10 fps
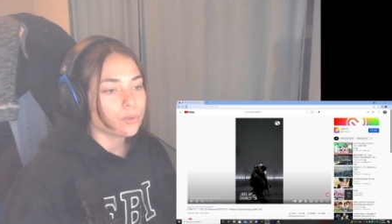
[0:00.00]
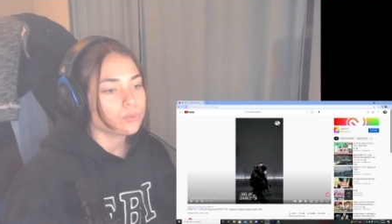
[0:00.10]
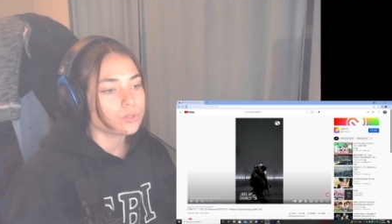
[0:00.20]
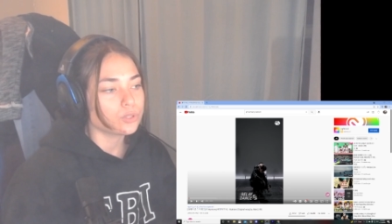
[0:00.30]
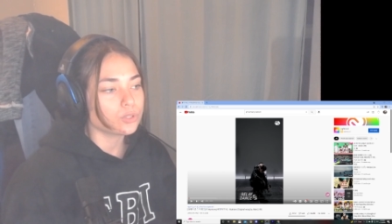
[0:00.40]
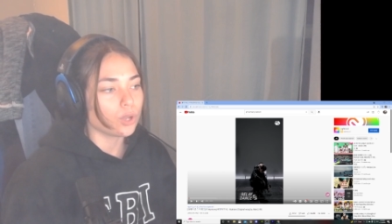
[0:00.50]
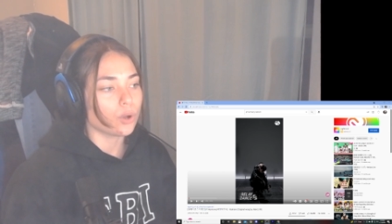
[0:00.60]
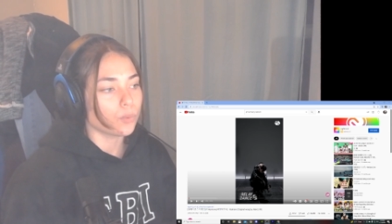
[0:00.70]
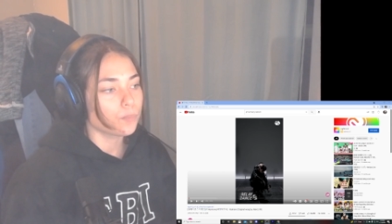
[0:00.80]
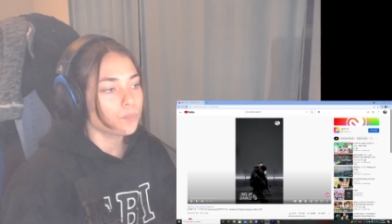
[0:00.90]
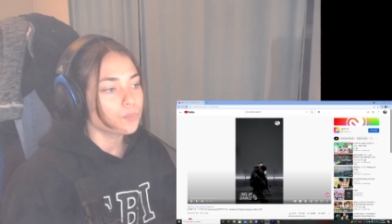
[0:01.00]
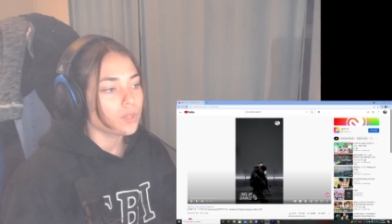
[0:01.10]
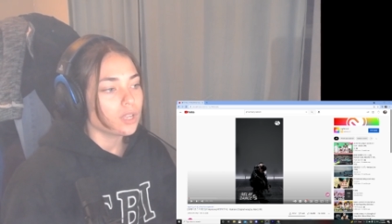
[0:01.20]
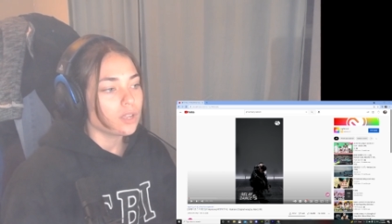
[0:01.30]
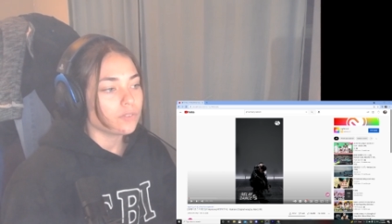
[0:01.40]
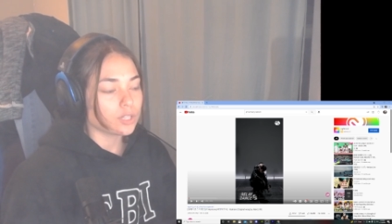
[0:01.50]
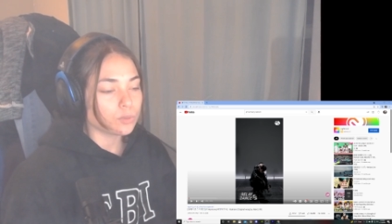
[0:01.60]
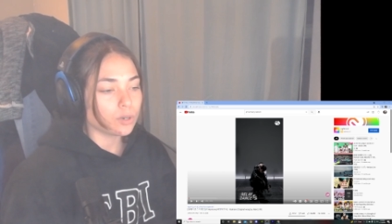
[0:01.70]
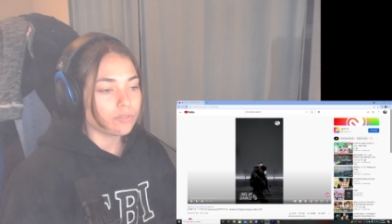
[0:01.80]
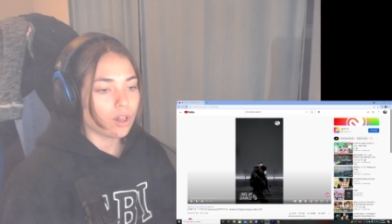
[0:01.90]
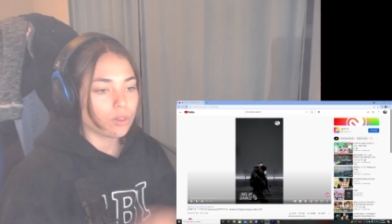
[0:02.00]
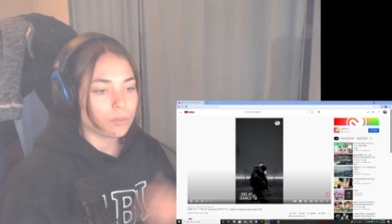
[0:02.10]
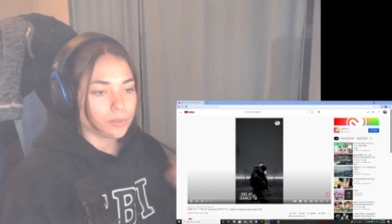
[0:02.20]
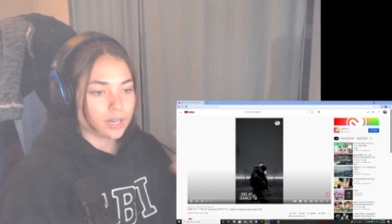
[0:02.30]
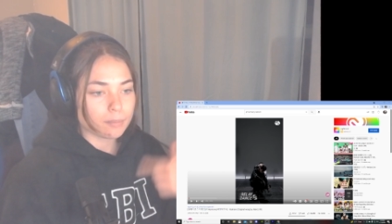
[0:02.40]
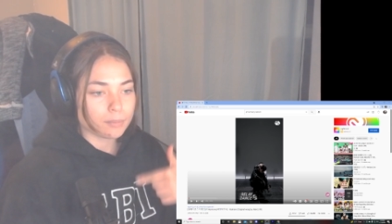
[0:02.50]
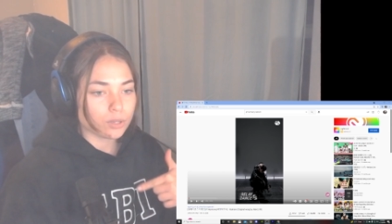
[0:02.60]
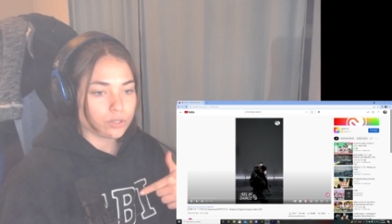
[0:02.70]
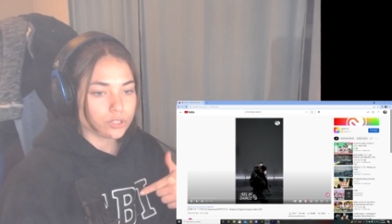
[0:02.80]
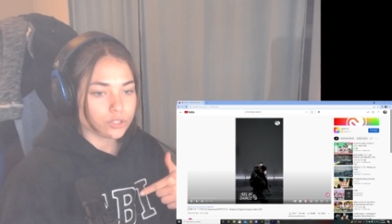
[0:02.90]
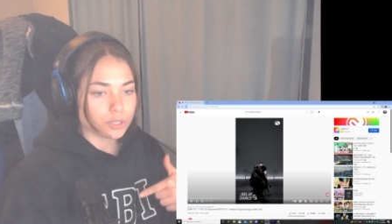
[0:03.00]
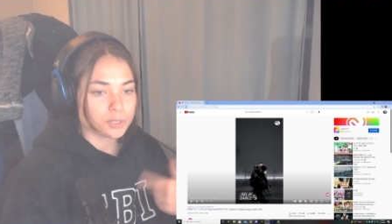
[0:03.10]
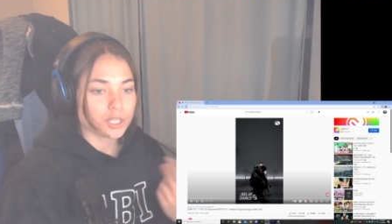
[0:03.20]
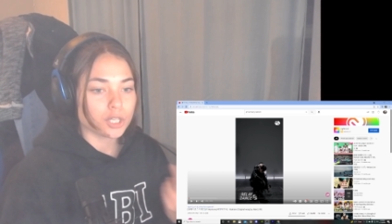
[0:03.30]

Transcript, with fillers: So, if you guys want to follow them, they're down below in the description,